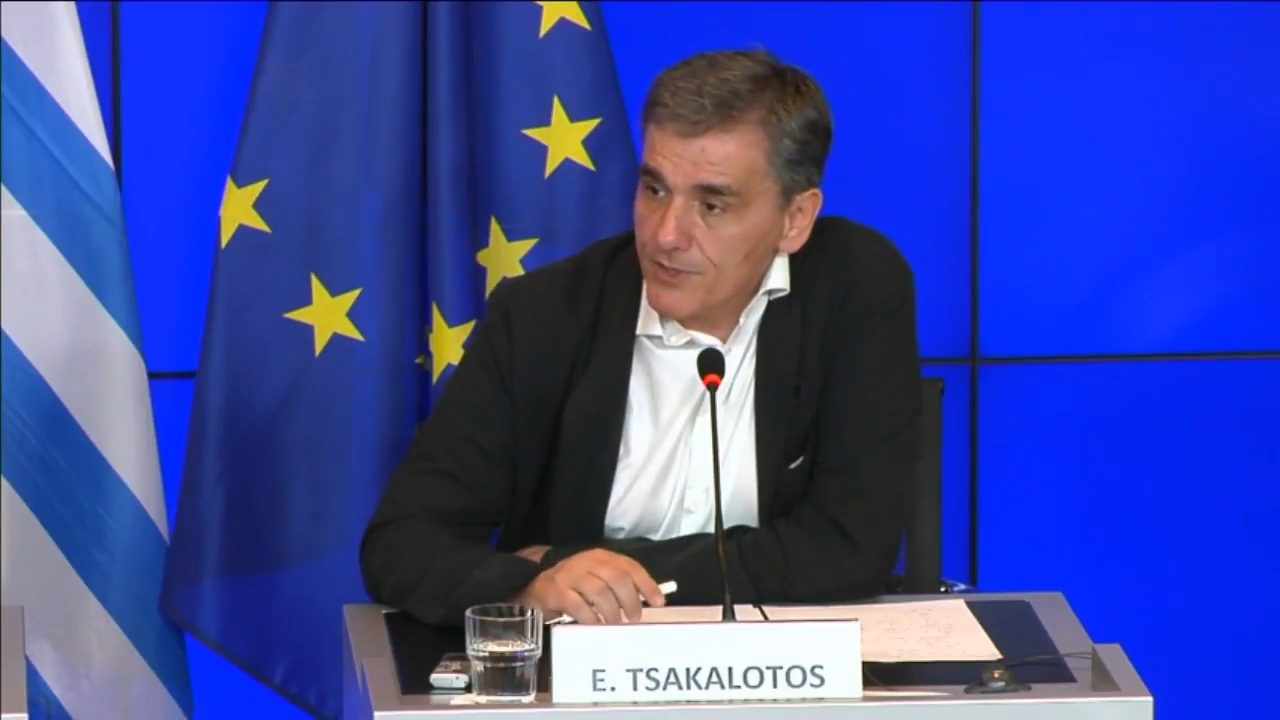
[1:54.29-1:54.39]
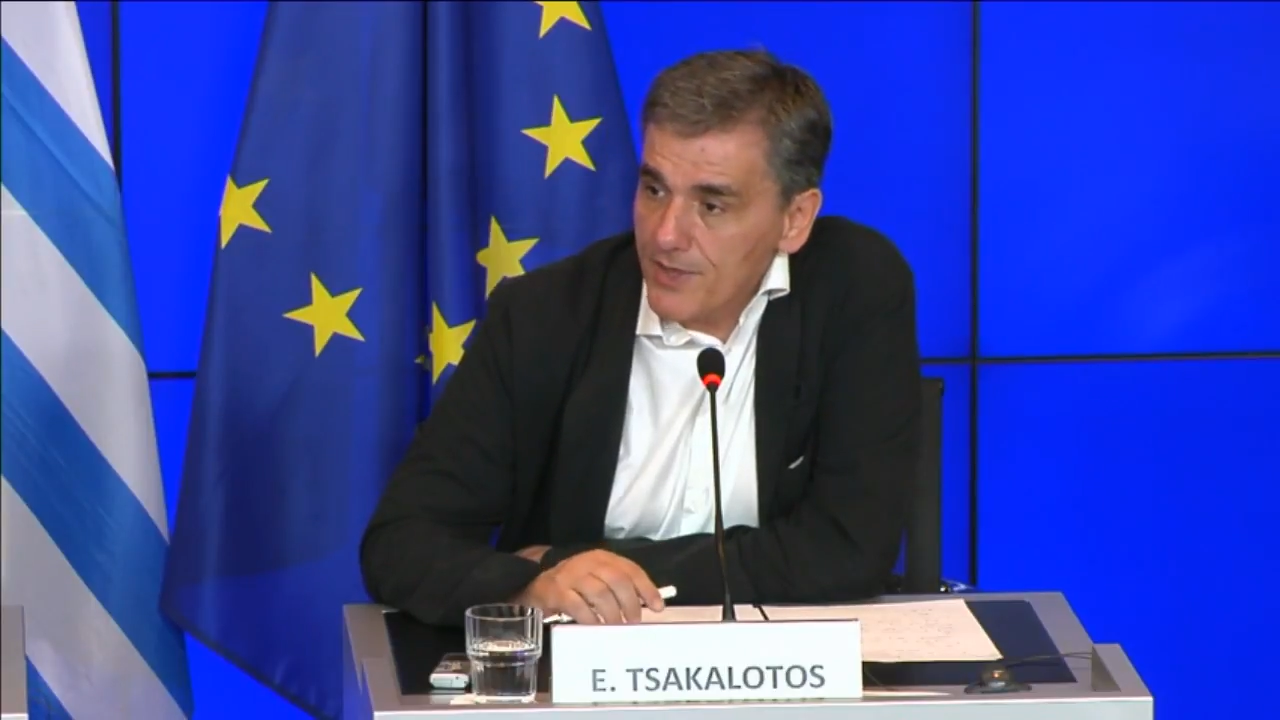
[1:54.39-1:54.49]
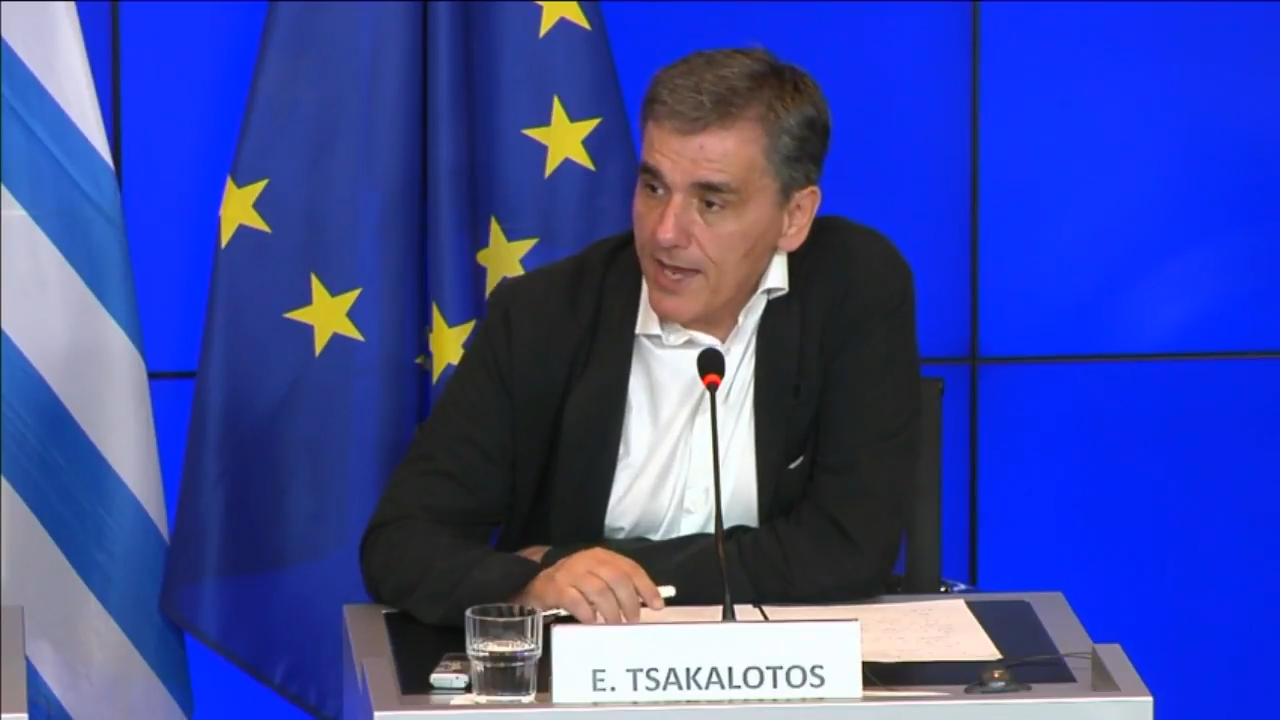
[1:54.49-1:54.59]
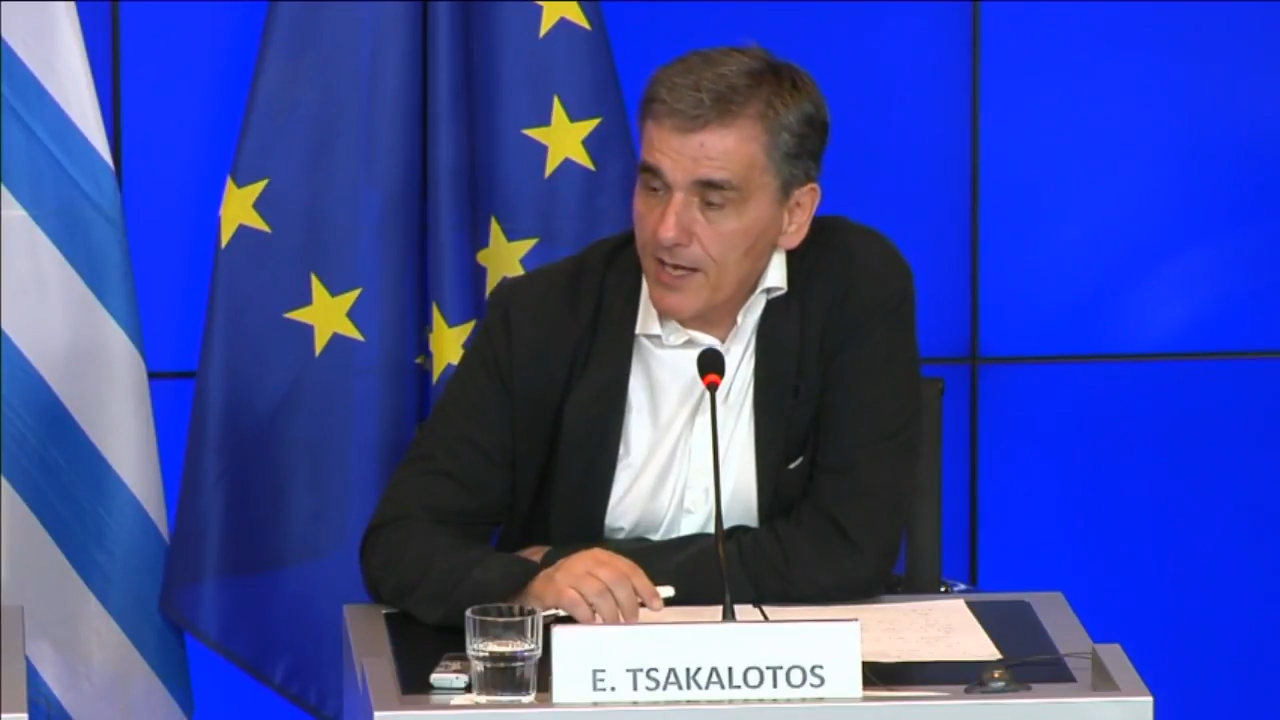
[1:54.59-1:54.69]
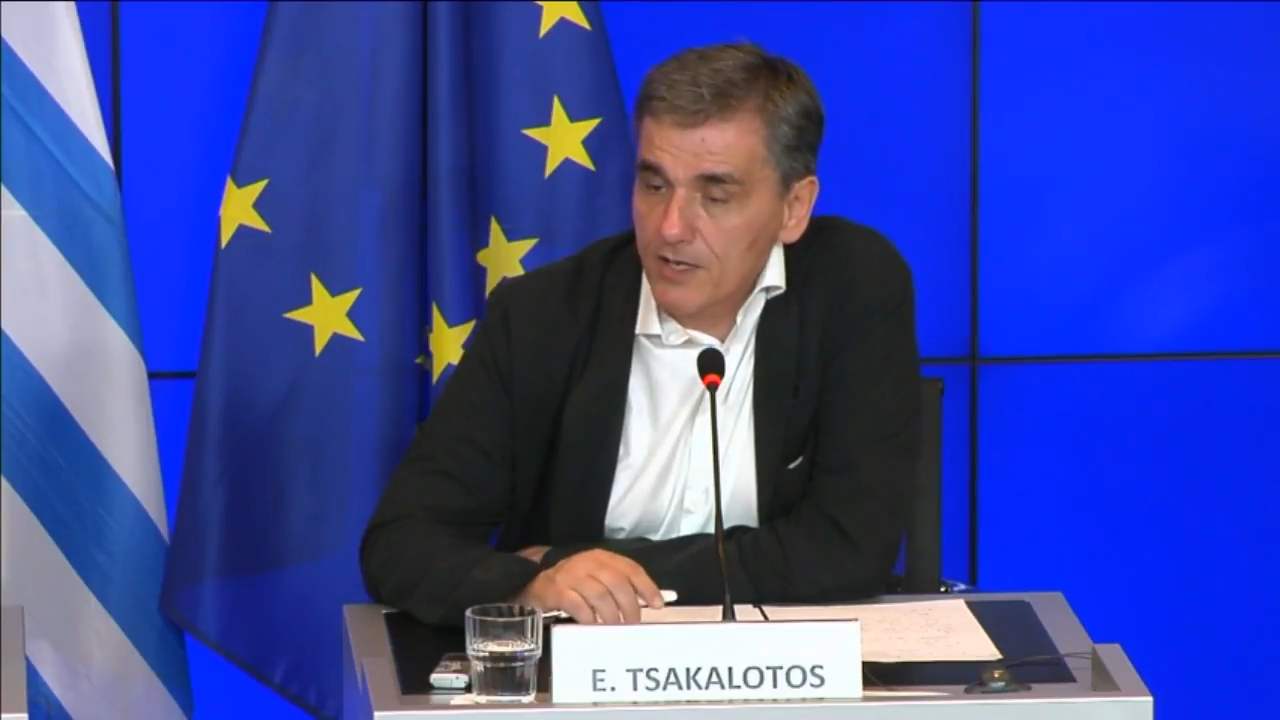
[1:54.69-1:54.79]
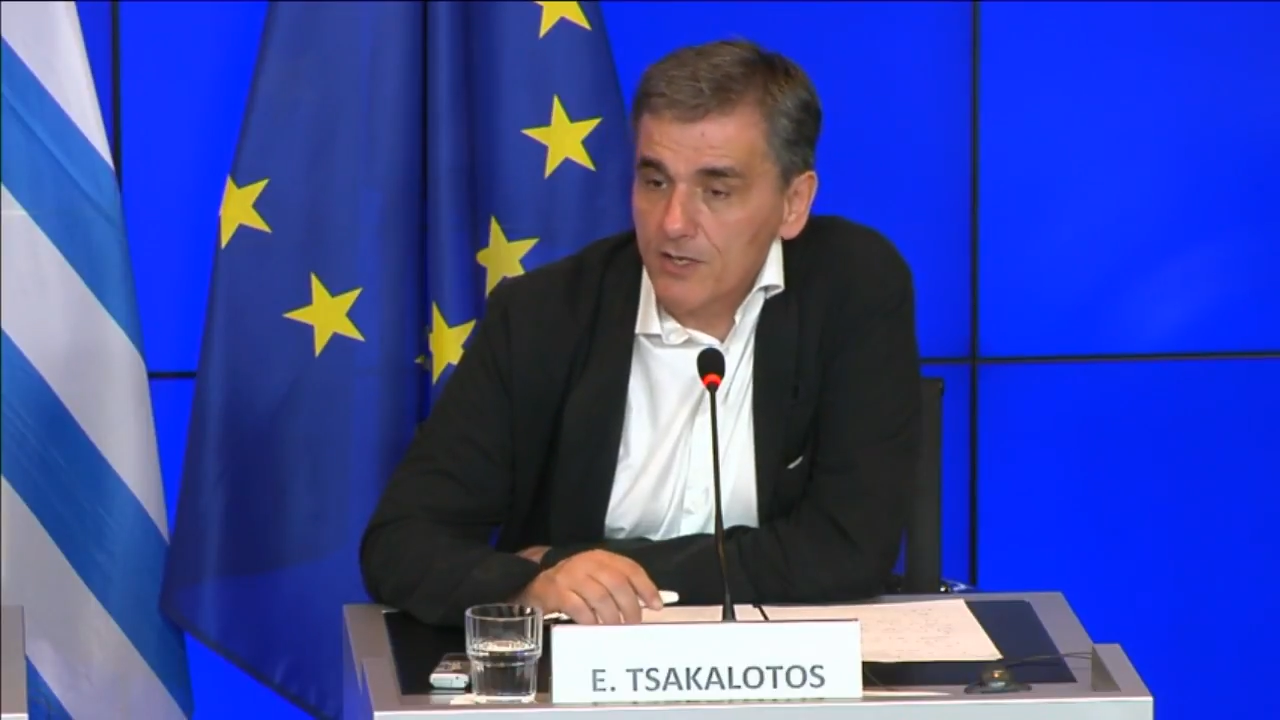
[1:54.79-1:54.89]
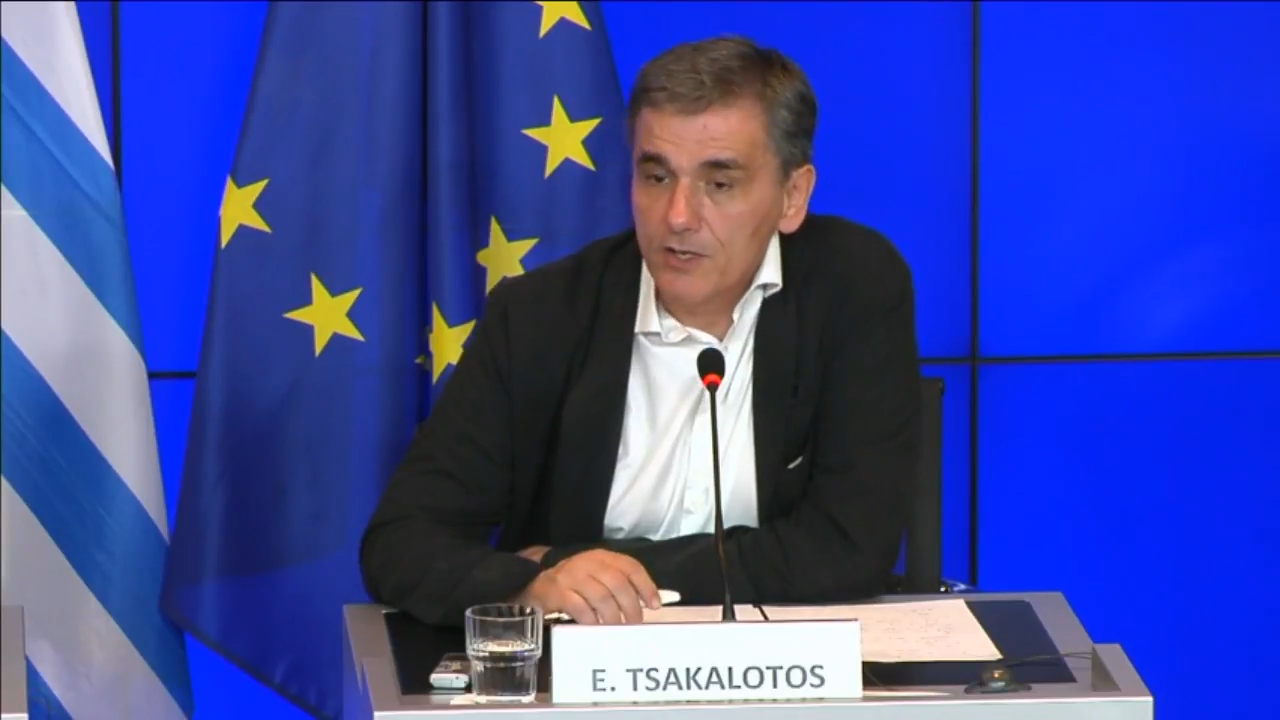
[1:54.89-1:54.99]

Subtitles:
thank